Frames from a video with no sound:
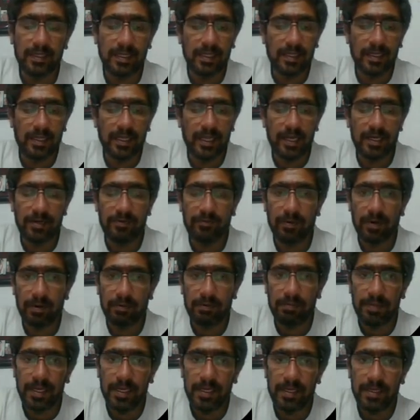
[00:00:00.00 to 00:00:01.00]
And that
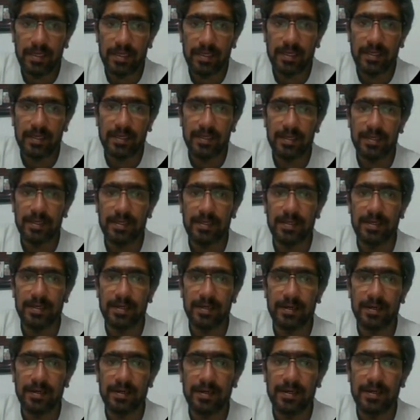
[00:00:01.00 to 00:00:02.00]
would be
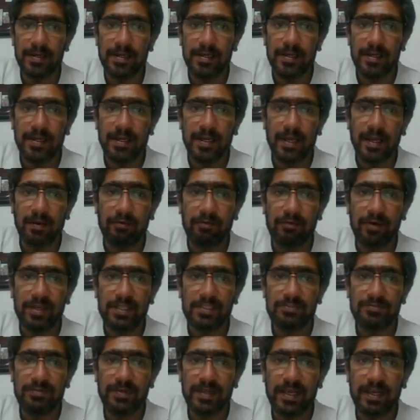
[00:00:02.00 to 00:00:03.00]
here. And
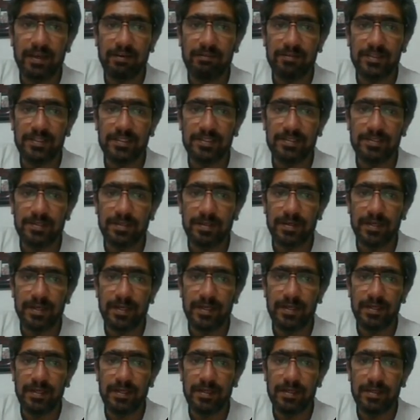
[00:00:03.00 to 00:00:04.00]
once we have this
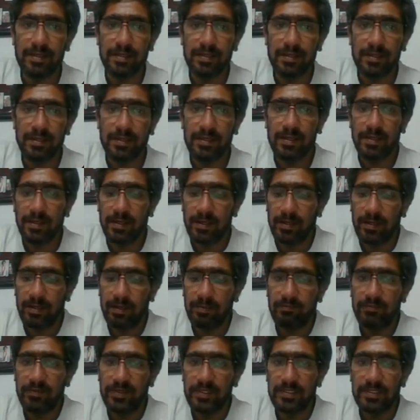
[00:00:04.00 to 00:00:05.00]
3,
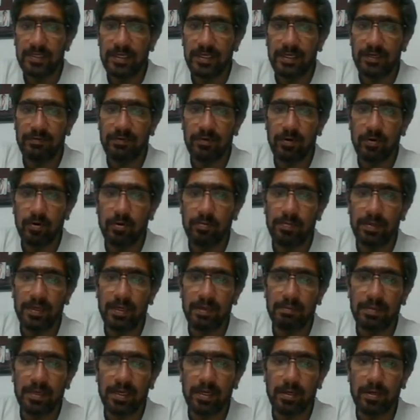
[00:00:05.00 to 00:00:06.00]
obviously, it will open
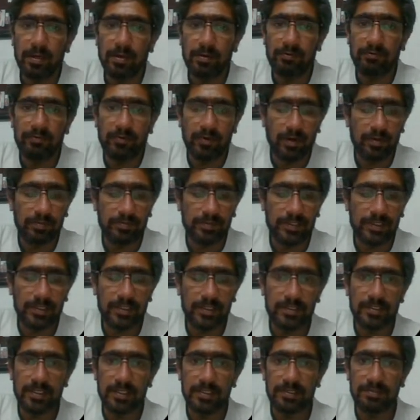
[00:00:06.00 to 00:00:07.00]
up a lot of
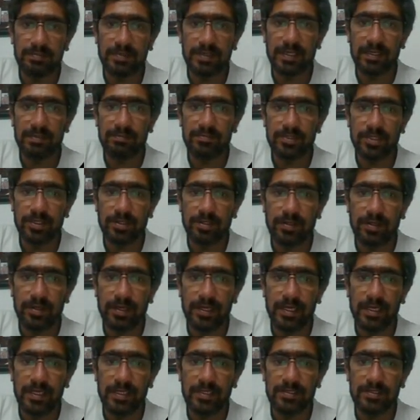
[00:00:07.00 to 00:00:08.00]
options. This becomes a
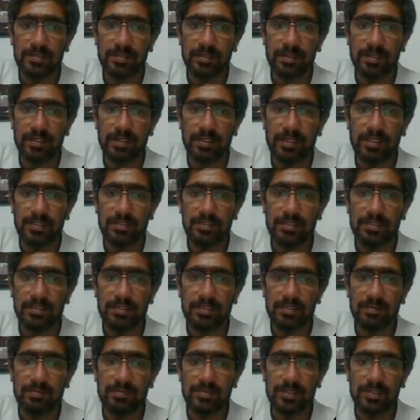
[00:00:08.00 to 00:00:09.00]
3, so this
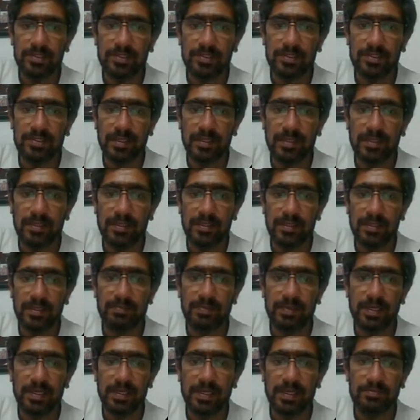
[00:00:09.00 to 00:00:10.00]
becomes a 3, this
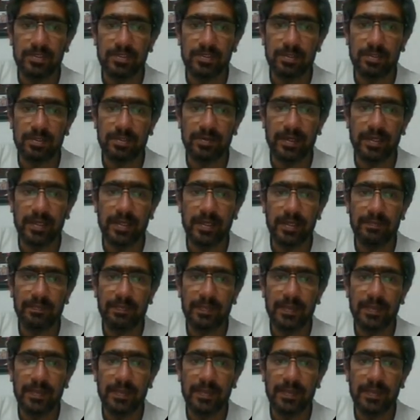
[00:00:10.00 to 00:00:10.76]
becomes a 3,